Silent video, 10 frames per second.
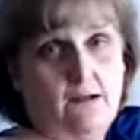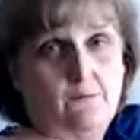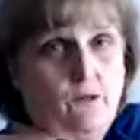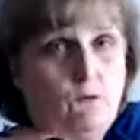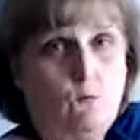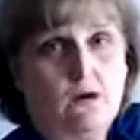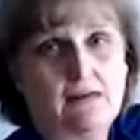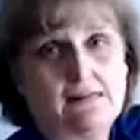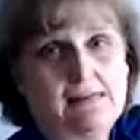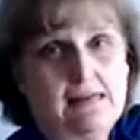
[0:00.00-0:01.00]
and we want to
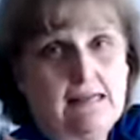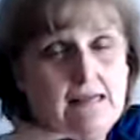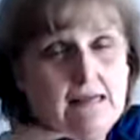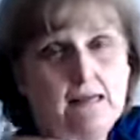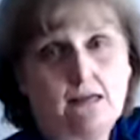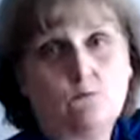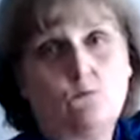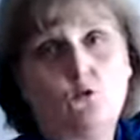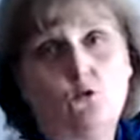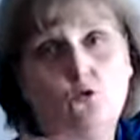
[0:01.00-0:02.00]
see that it can
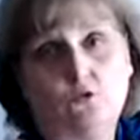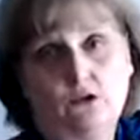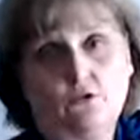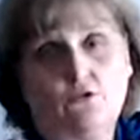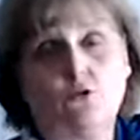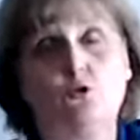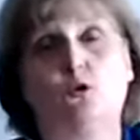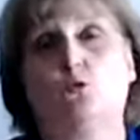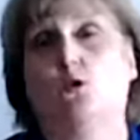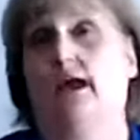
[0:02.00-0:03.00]
move in a fluid
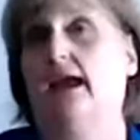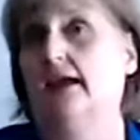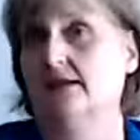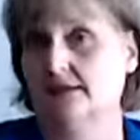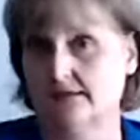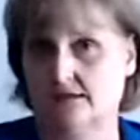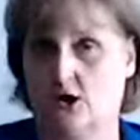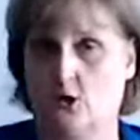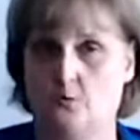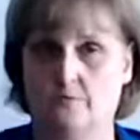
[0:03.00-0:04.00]
way.
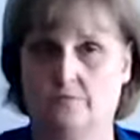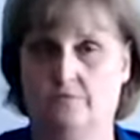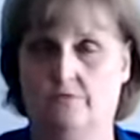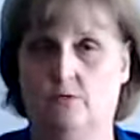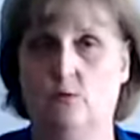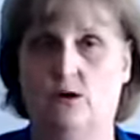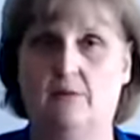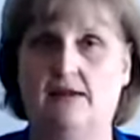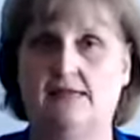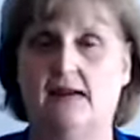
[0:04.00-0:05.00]
So we want to
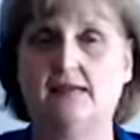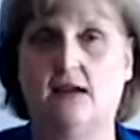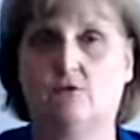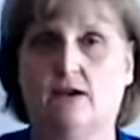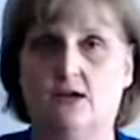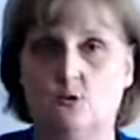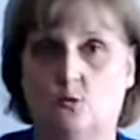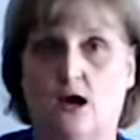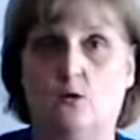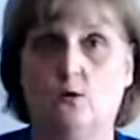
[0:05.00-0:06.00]
maintain that range
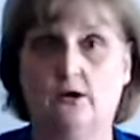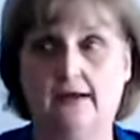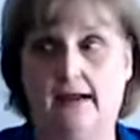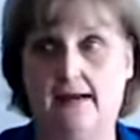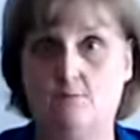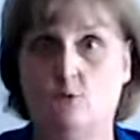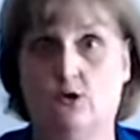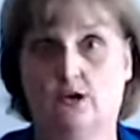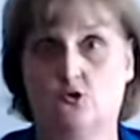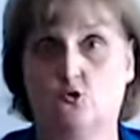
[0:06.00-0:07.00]
while we're gaining more
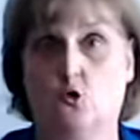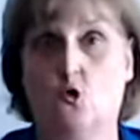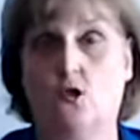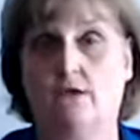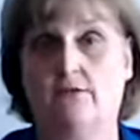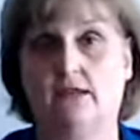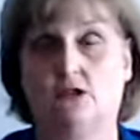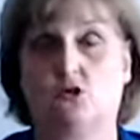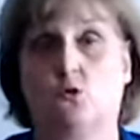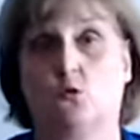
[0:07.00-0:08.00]
control of the
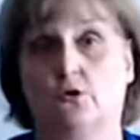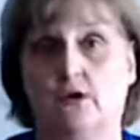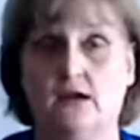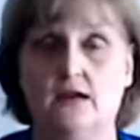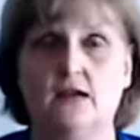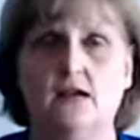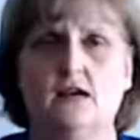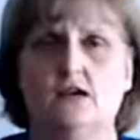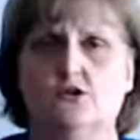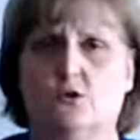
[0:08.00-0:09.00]
shoulder.
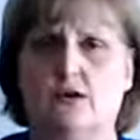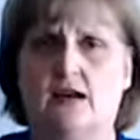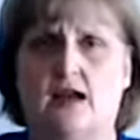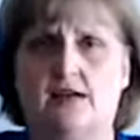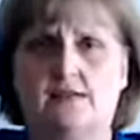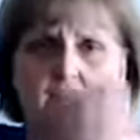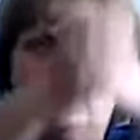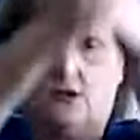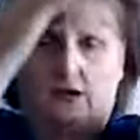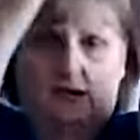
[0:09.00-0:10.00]
So a nice,
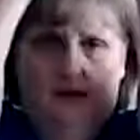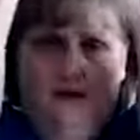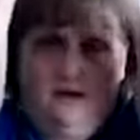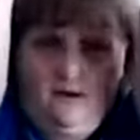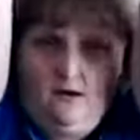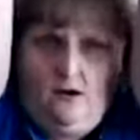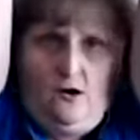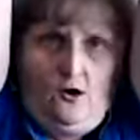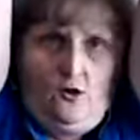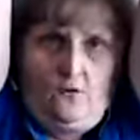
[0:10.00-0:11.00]
good
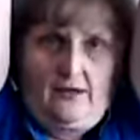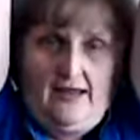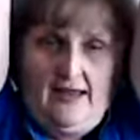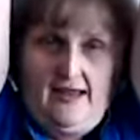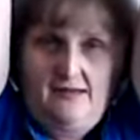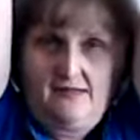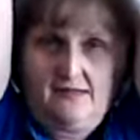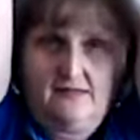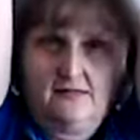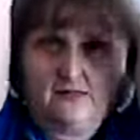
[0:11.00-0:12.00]
over the head
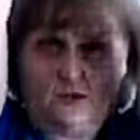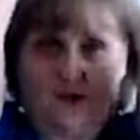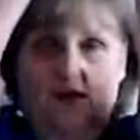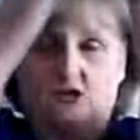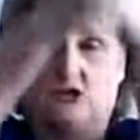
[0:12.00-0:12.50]
stretch,